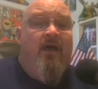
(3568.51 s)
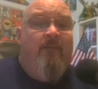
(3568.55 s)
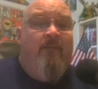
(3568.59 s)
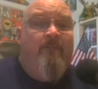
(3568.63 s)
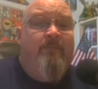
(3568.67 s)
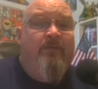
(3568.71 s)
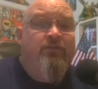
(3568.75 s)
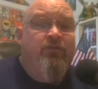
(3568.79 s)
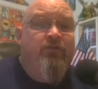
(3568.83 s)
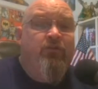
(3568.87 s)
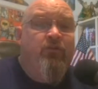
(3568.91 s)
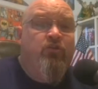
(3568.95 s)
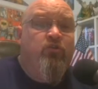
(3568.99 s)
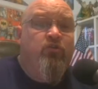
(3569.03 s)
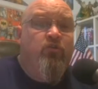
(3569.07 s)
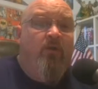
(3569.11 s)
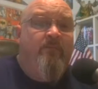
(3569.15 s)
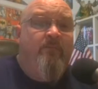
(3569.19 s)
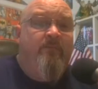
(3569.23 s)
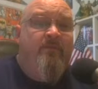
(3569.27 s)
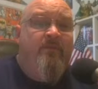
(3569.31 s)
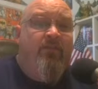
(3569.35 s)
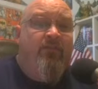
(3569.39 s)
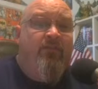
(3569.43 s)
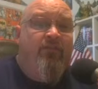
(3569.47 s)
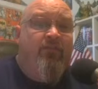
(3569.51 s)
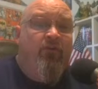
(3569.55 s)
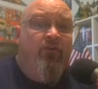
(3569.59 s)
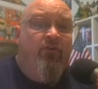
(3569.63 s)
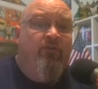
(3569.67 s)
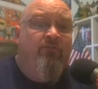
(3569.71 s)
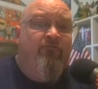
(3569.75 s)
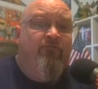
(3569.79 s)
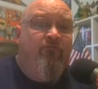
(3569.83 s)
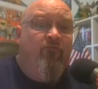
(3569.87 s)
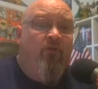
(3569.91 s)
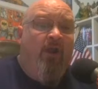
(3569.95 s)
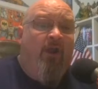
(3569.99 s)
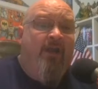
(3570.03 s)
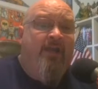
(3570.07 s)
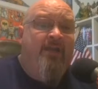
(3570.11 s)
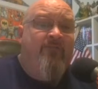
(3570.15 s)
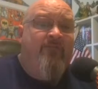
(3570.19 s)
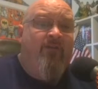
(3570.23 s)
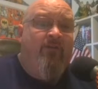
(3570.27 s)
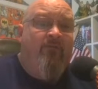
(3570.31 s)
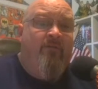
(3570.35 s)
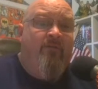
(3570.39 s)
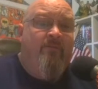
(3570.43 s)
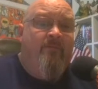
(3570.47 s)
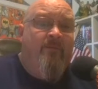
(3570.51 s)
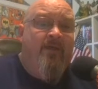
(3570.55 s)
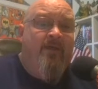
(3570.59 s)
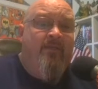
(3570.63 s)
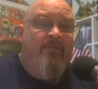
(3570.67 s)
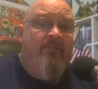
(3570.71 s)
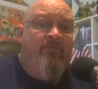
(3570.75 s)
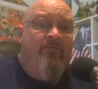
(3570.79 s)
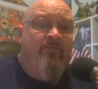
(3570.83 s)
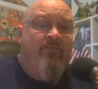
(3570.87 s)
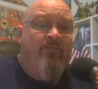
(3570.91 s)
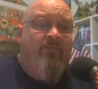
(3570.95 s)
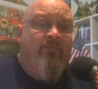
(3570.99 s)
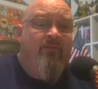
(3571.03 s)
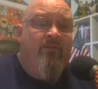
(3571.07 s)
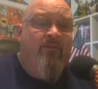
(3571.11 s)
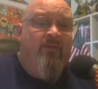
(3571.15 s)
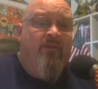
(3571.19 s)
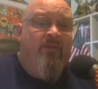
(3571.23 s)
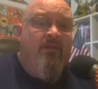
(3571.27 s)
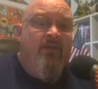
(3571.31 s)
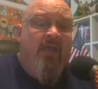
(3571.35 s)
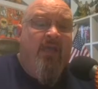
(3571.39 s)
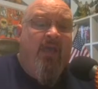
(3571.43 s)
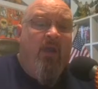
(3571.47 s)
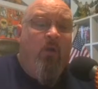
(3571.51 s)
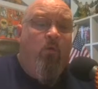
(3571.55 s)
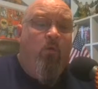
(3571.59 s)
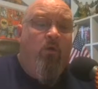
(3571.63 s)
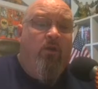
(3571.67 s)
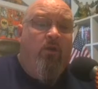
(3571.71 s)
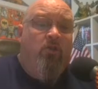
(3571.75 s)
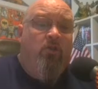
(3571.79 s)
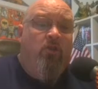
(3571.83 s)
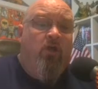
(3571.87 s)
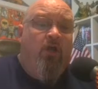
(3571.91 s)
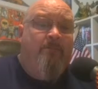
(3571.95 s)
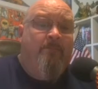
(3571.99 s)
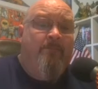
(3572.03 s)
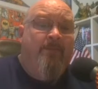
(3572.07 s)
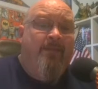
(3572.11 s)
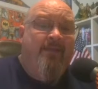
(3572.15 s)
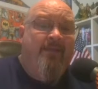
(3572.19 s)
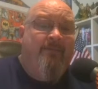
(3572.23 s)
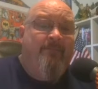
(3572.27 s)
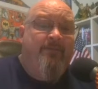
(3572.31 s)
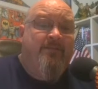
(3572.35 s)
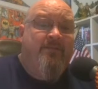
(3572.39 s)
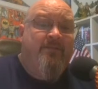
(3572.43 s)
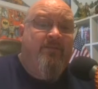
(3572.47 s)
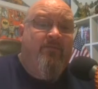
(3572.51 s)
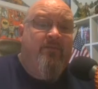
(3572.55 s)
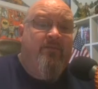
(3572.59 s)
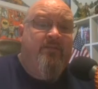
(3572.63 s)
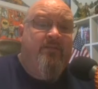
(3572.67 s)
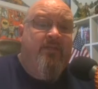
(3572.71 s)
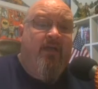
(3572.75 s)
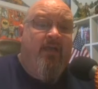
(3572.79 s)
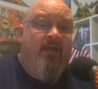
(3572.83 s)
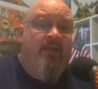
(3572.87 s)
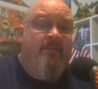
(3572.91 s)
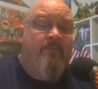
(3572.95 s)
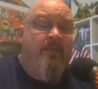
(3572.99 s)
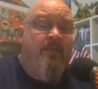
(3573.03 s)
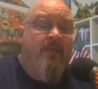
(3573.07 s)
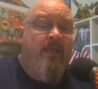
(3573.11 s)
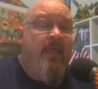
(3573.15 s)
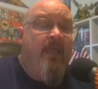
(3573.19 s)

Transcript: Be sure to join me the third Friday of every month at 1 o'clock p.m. Pacific time,